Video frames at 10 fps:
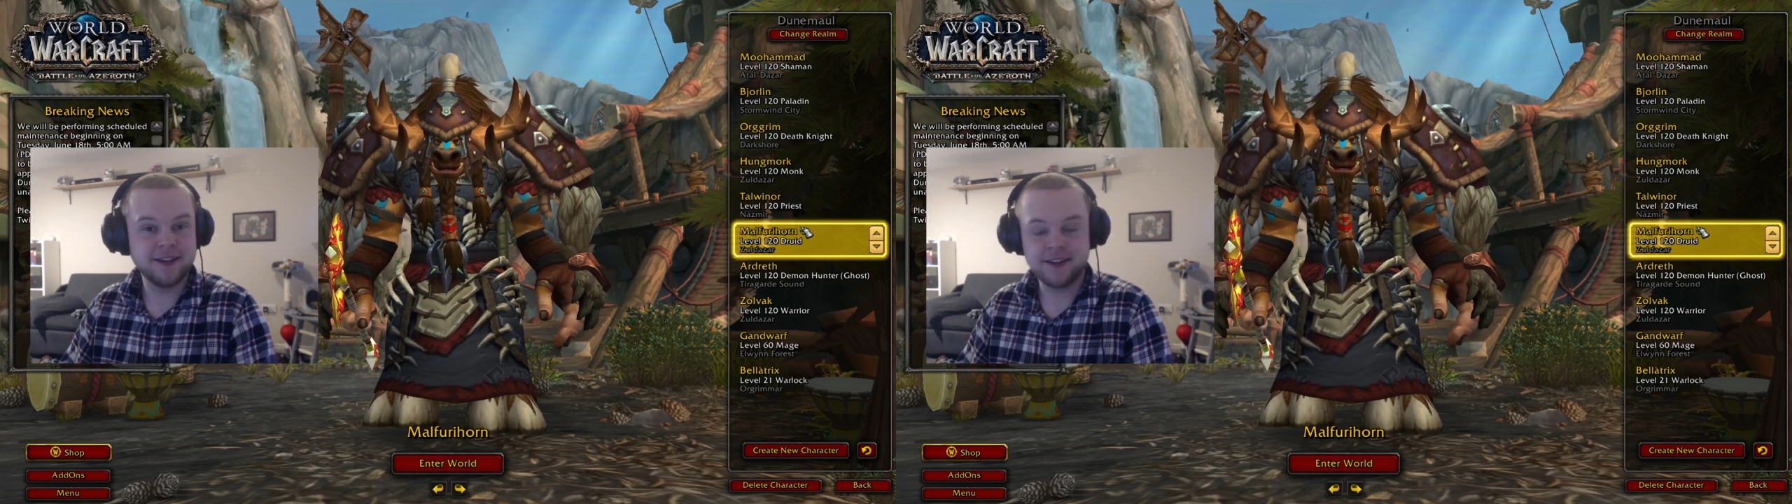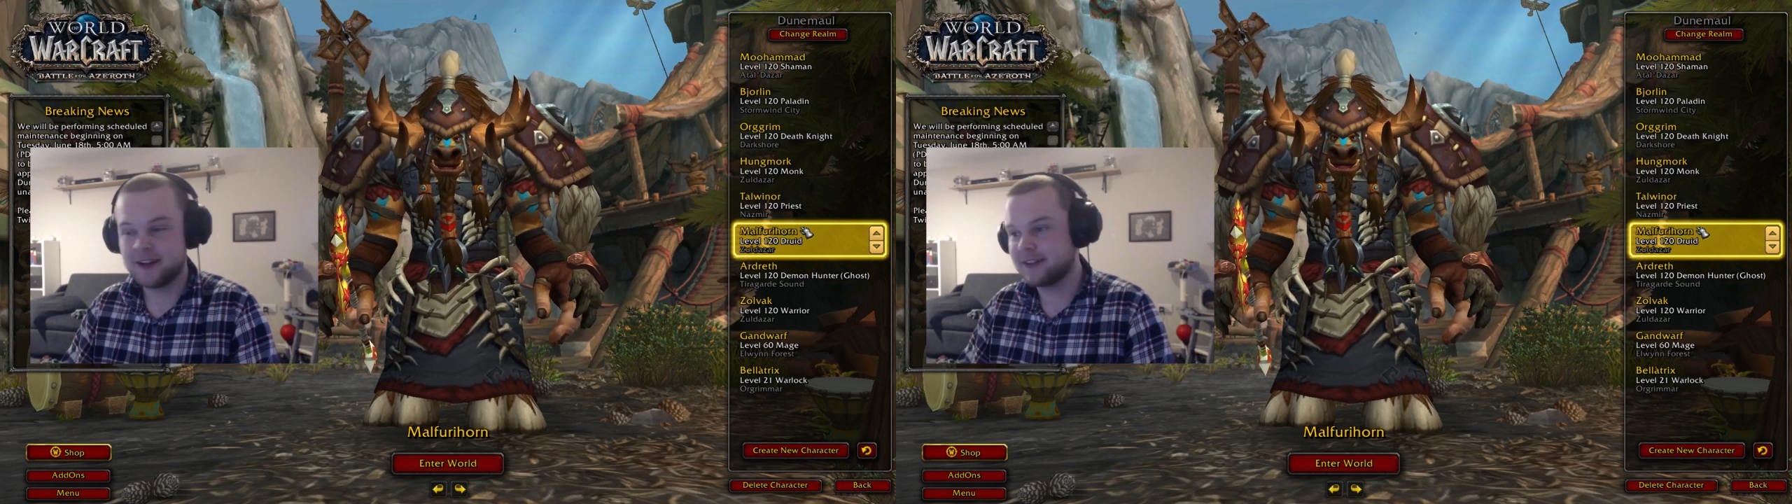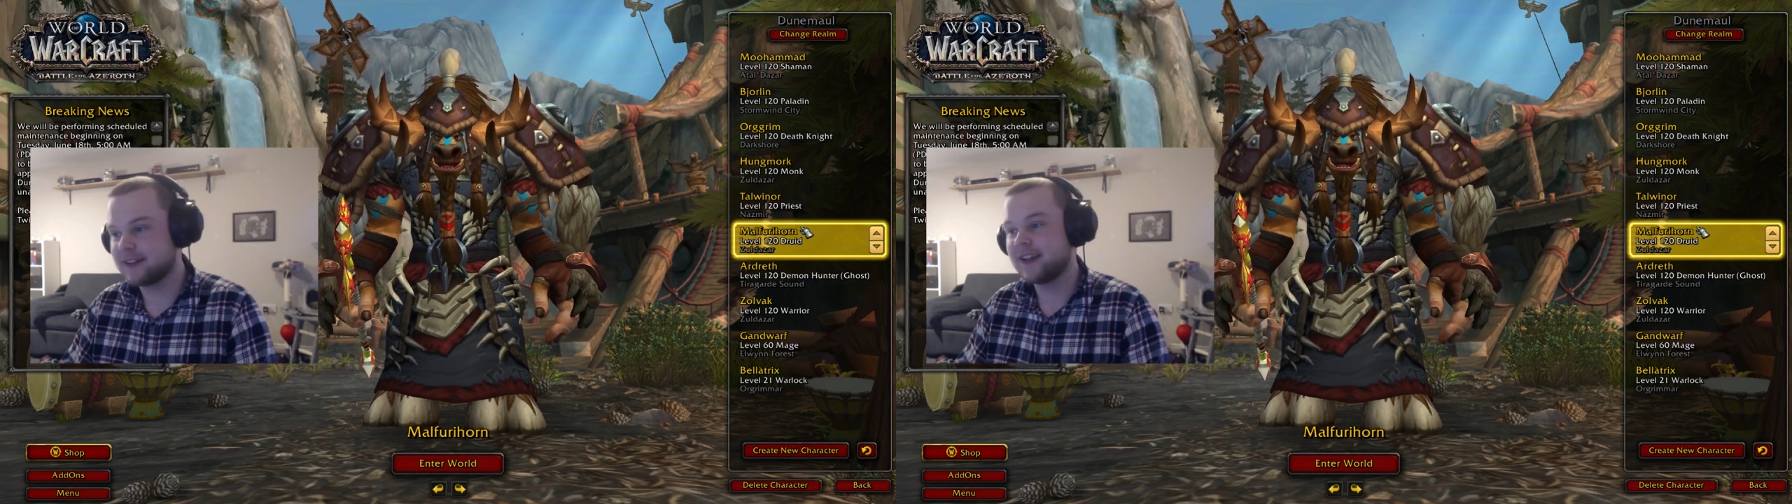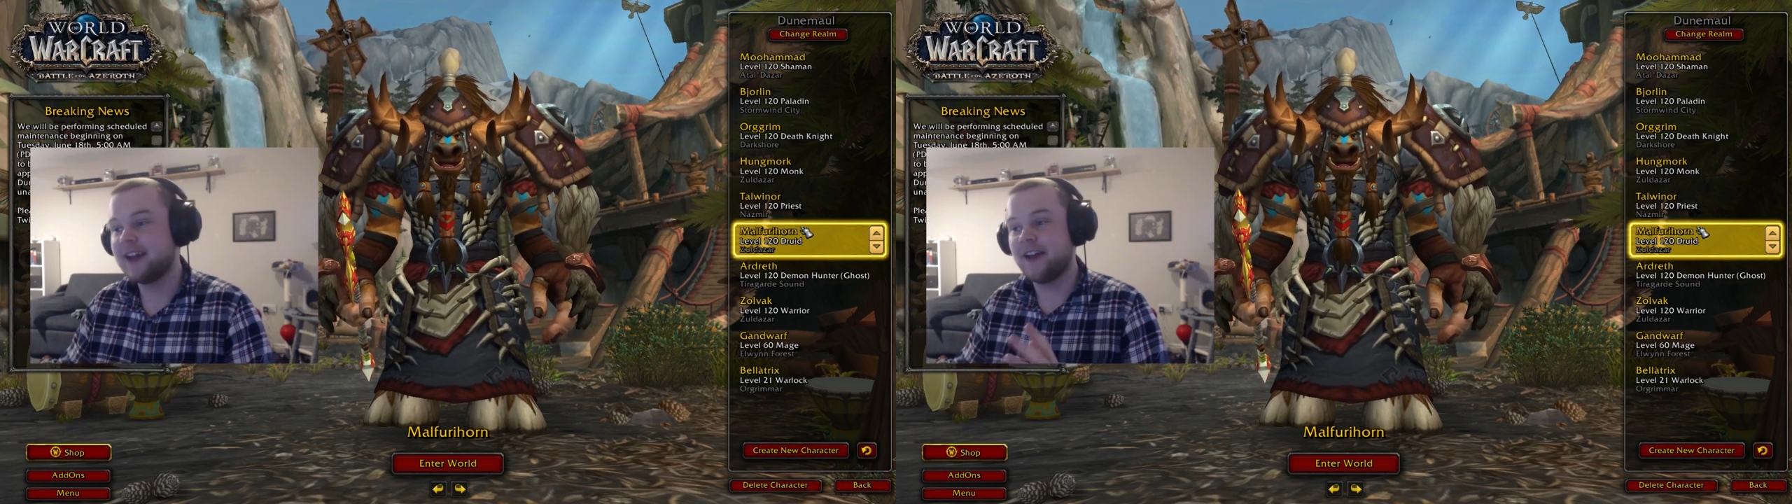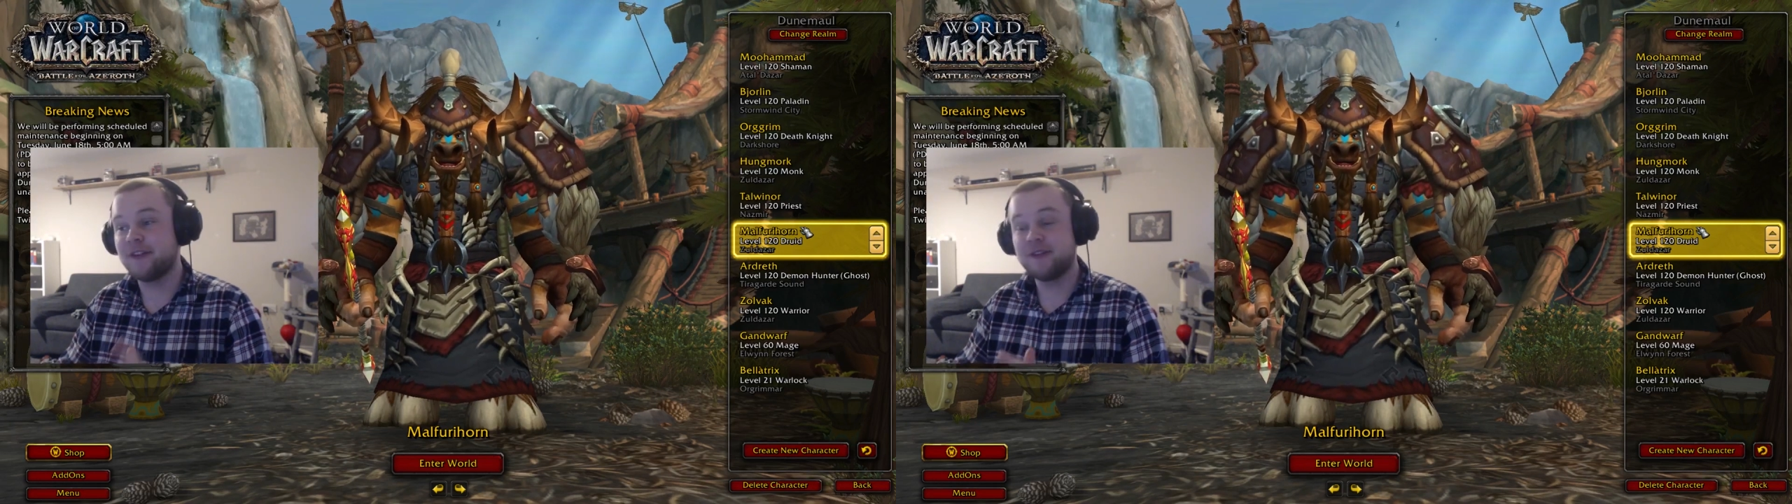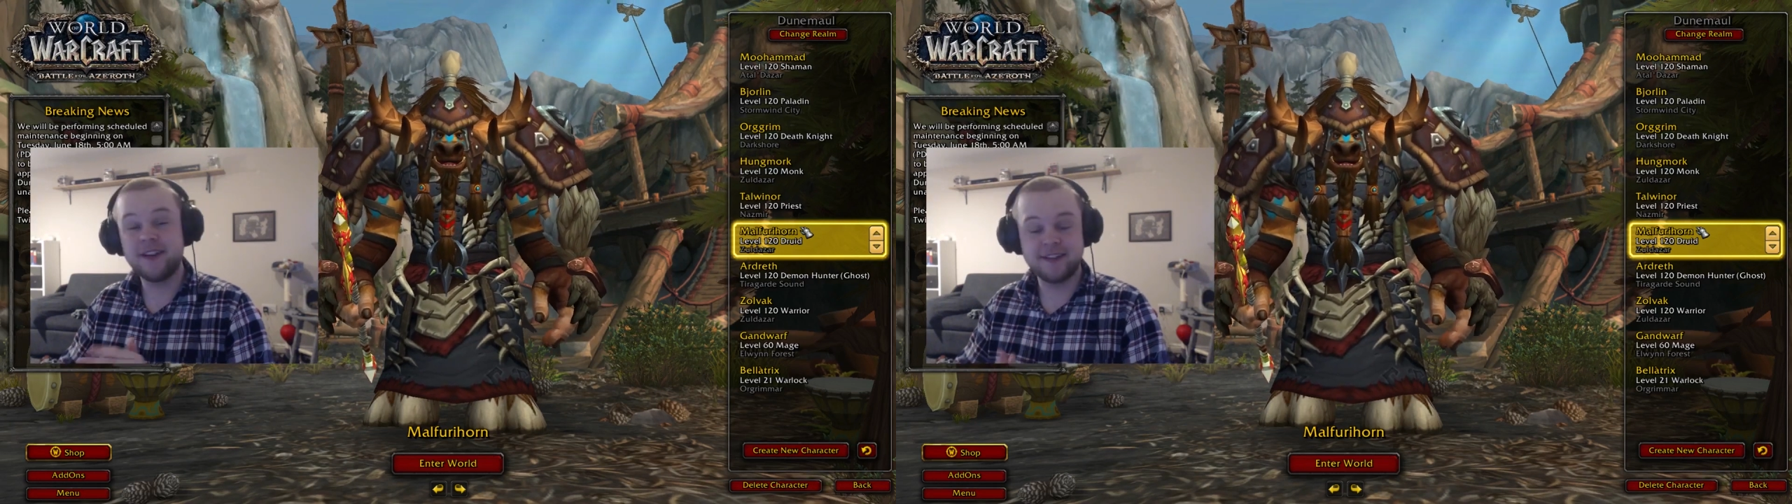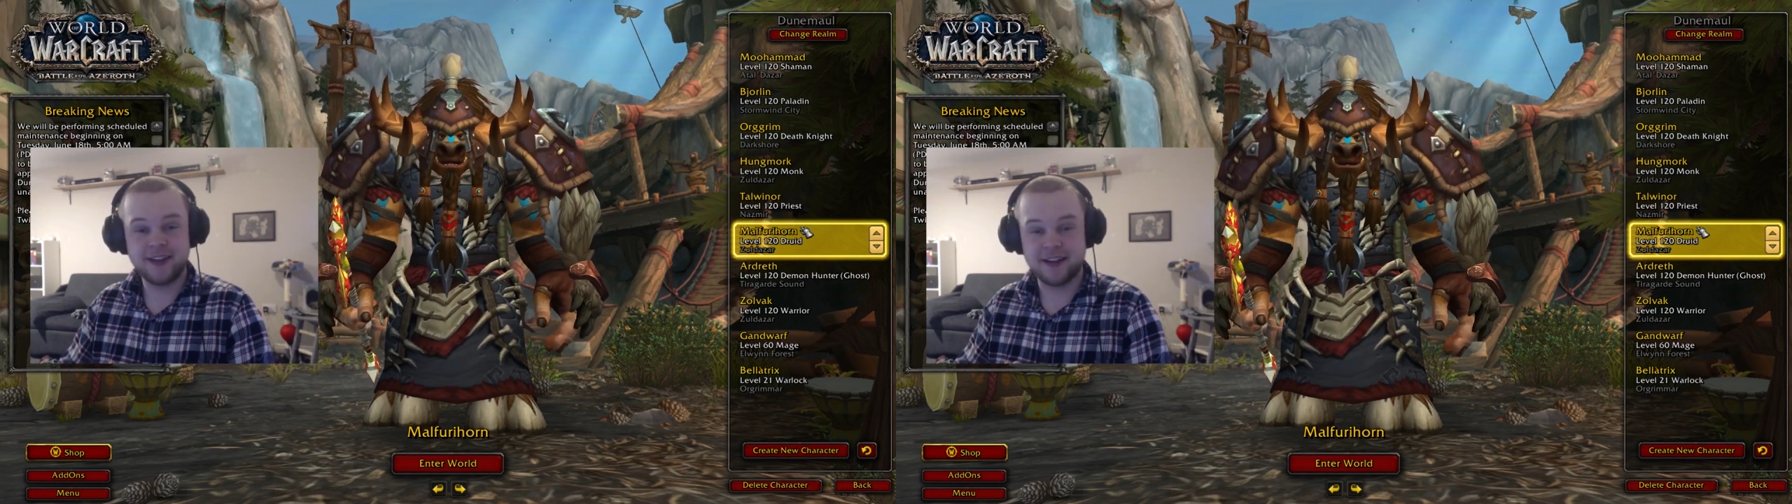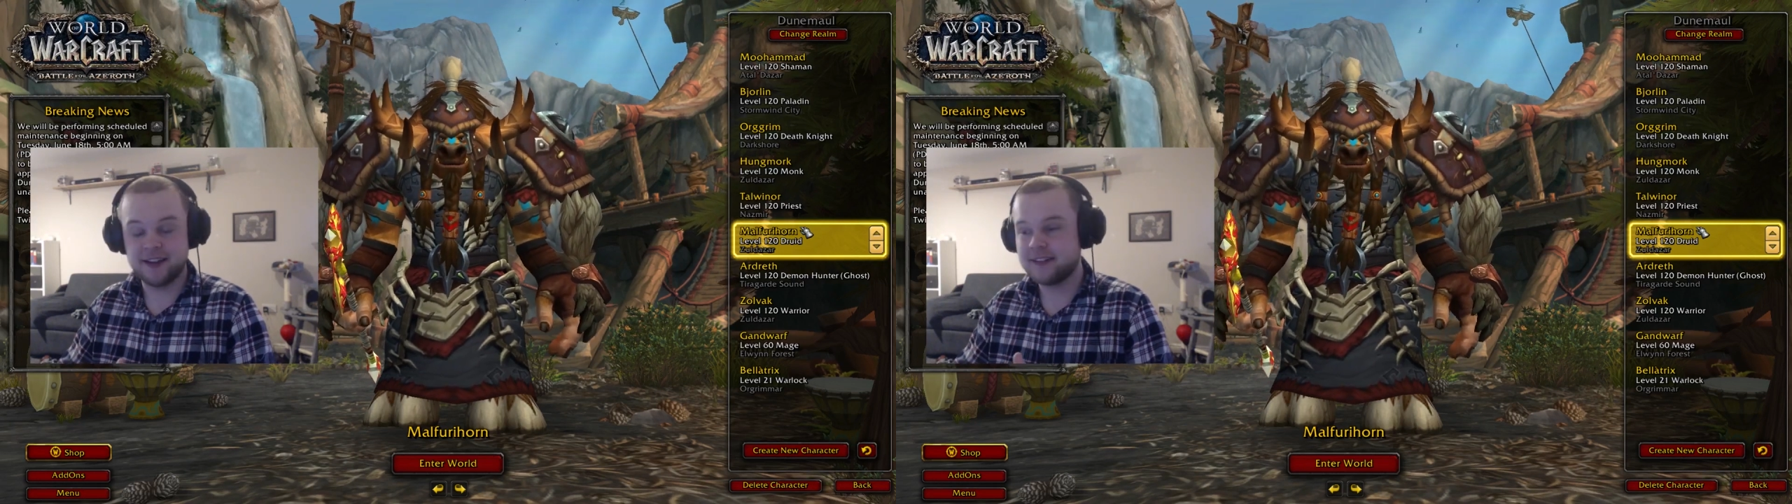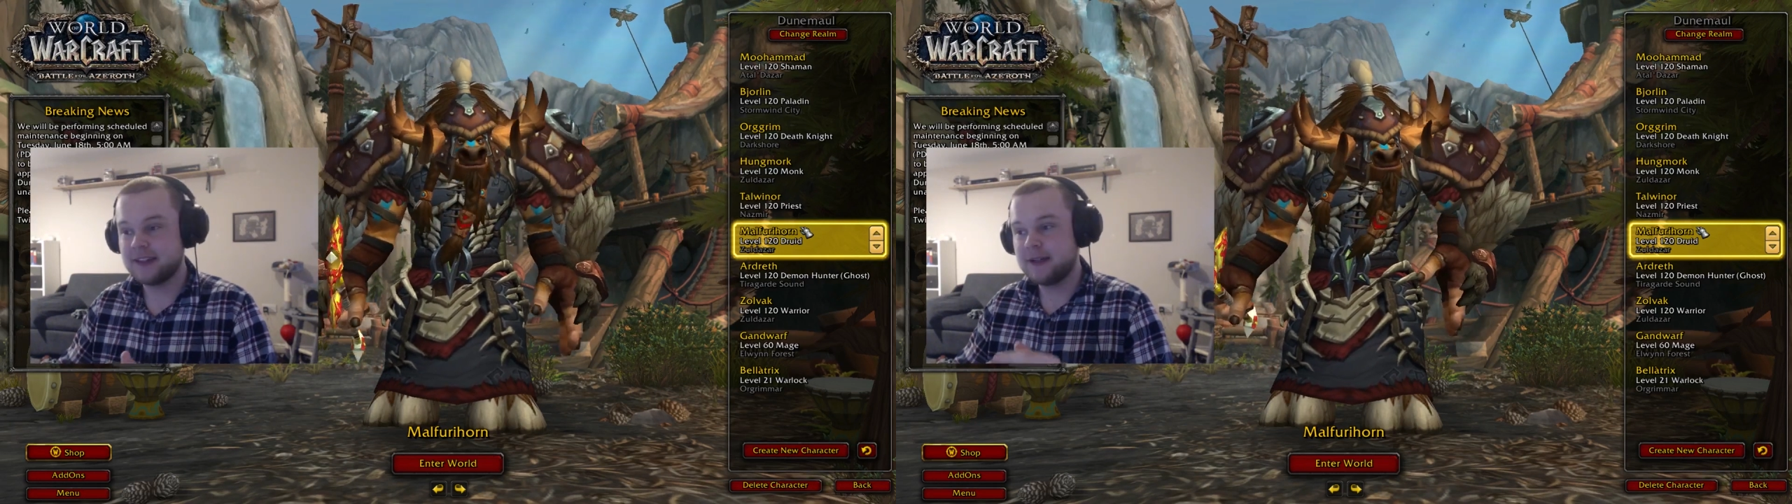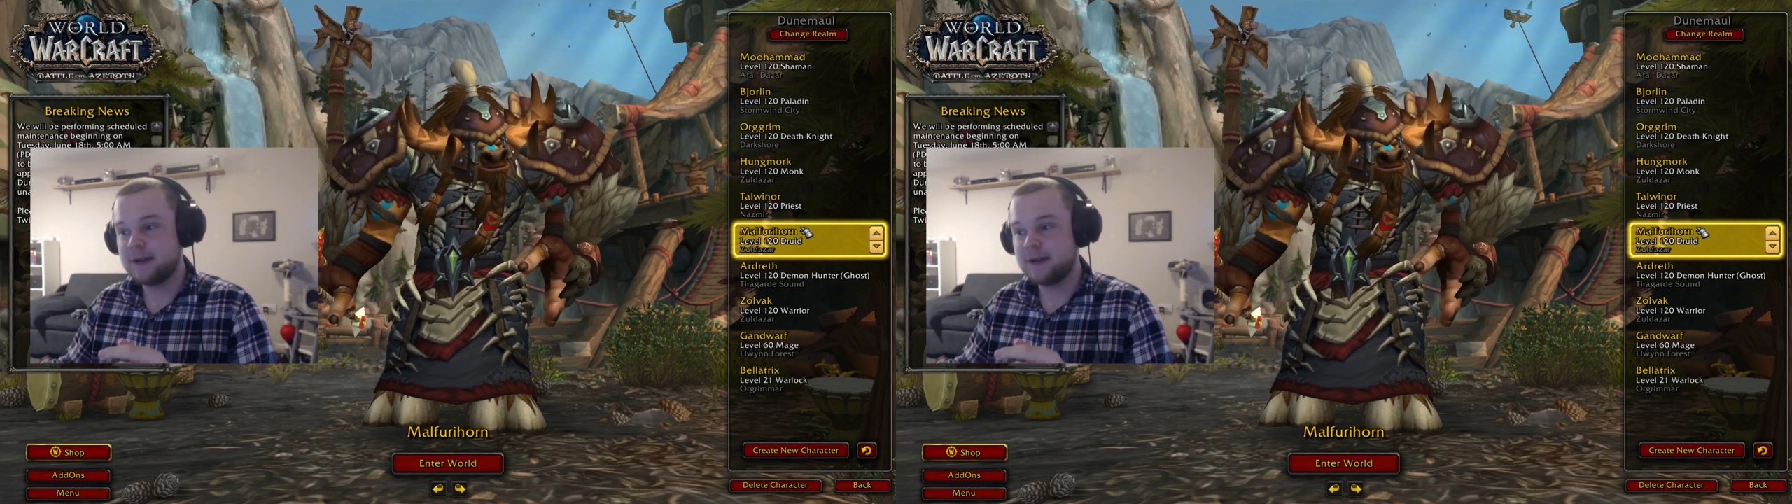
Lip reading: the ass, and the reason that is